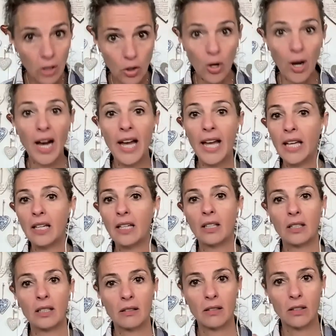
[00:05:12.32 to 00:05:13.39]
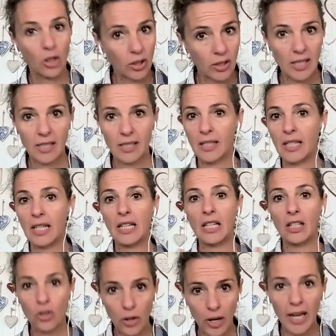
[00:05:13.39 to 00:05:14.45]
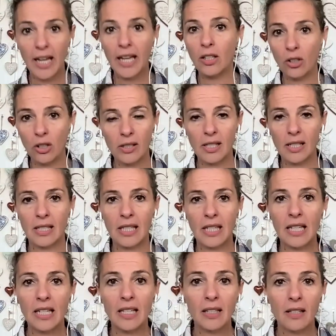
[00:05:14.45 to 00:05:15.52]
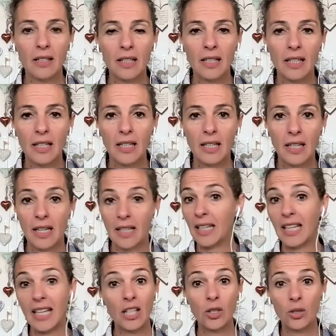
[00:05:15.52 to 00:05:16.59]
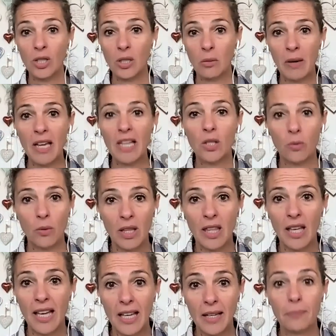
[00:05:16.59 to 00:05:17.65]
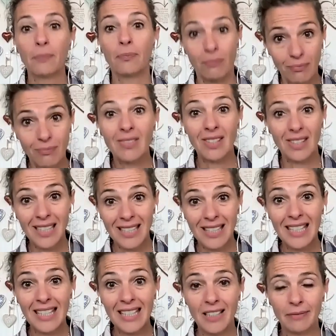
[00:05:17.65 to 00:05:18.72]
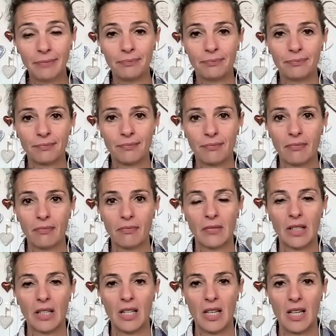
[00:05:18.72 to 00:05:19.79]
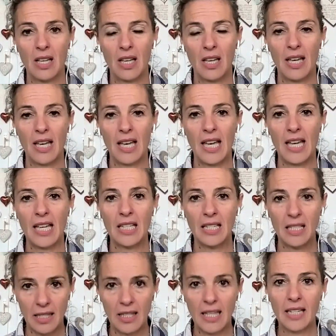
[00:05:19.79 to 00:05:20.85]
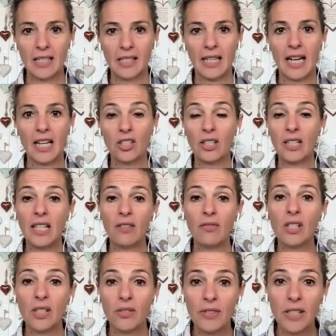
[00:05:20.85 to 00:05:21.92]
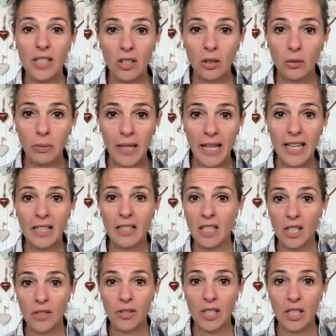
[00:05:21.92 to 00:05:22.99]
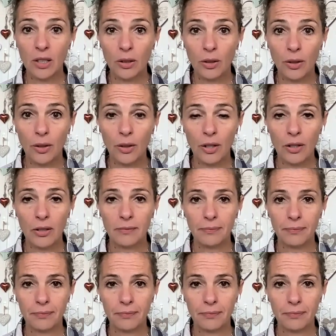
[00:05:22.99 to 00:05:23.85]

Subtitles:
trying, not succeeding, trying, not succeeding. And they get to a space where they succeed. And they decide to leave this physical plane and this physical earth.